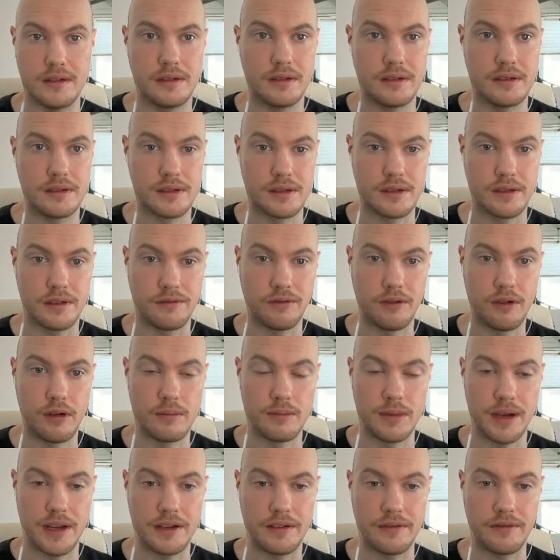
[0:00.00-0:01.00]
So the form
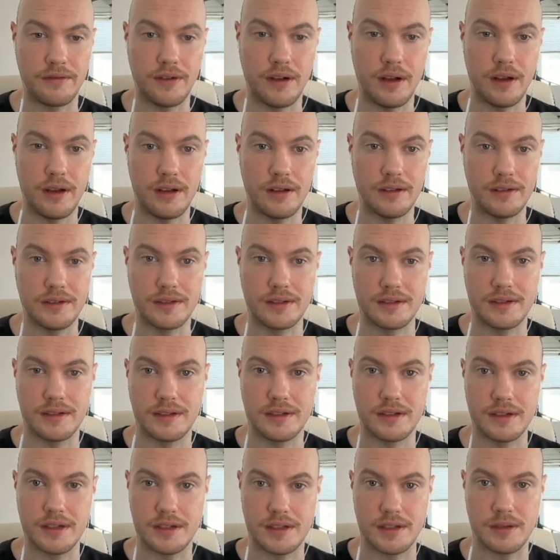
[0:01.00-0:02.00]
by default,
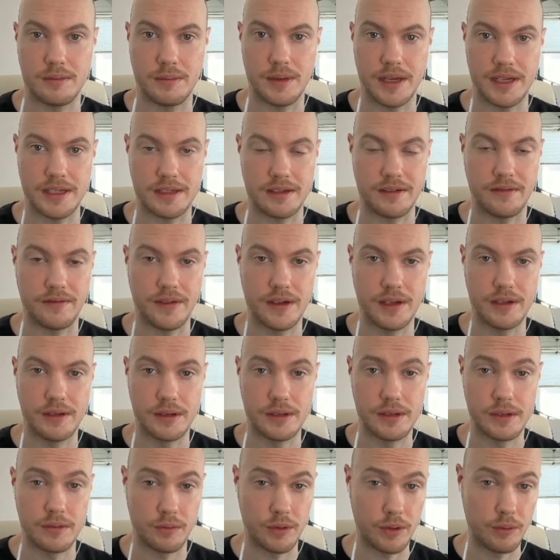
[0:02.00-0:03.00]
just some basic
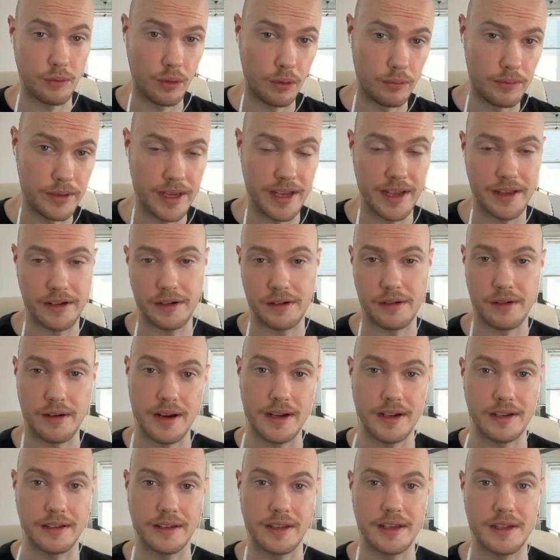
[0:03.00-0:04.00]
fields. We will be
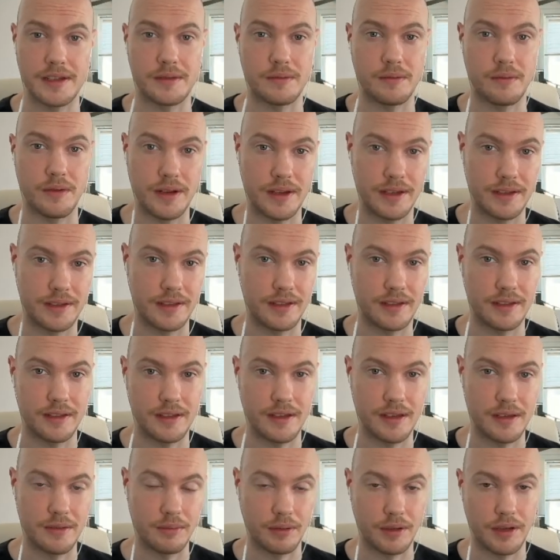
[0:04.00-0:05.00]
integrating this with
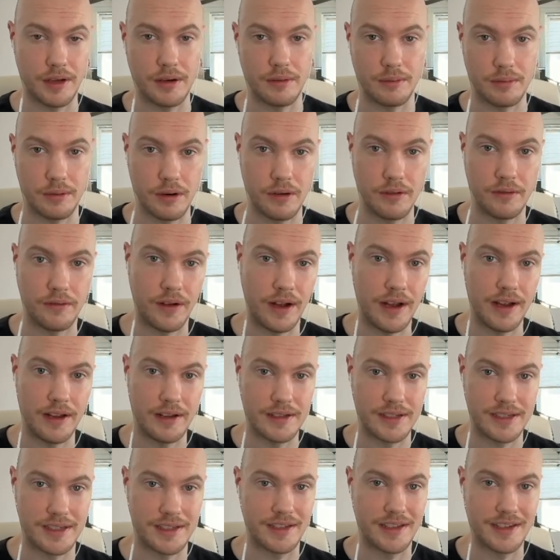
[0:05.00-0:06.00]
the player
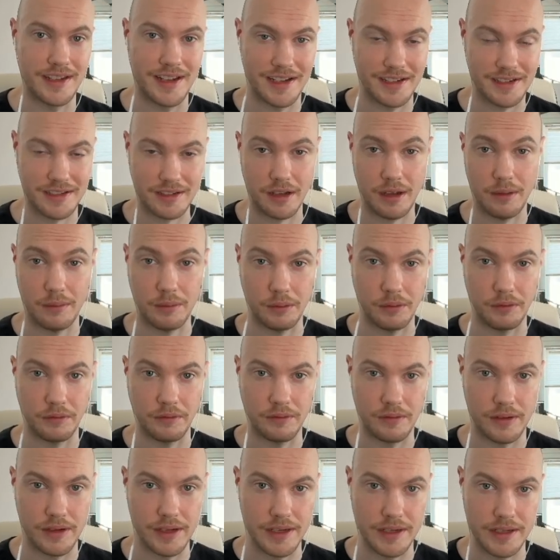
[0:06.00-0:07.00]
profiles in the next couple of
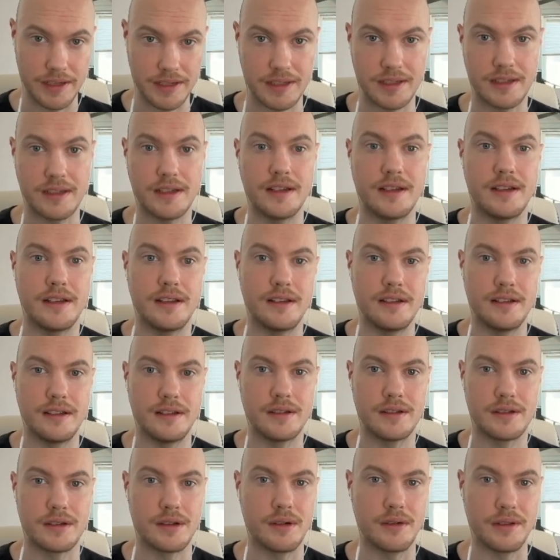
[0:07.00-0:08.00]
weeks,
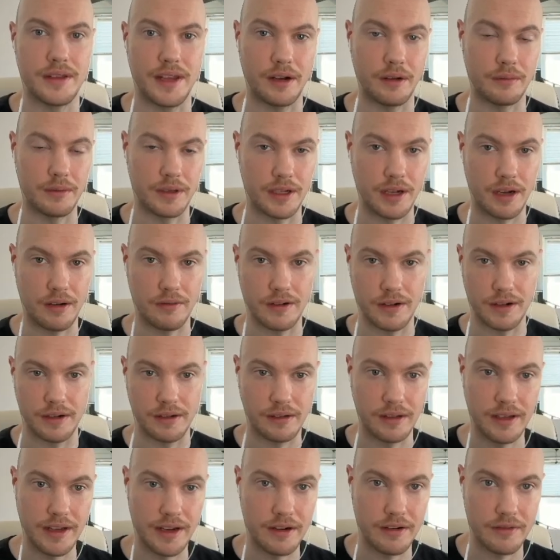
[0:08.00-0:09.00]
so that'll be covered in a
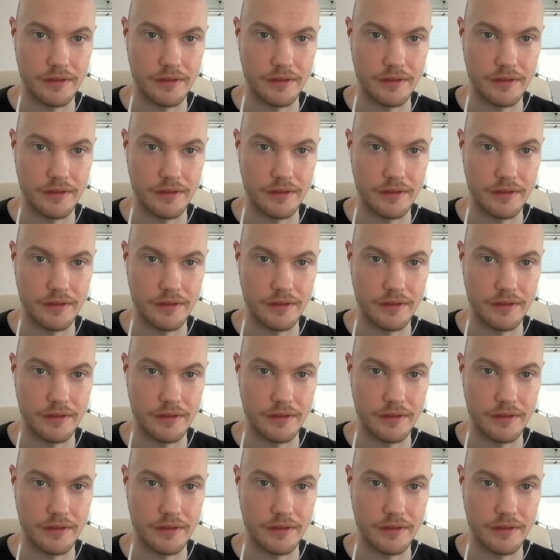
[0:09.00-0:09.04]
later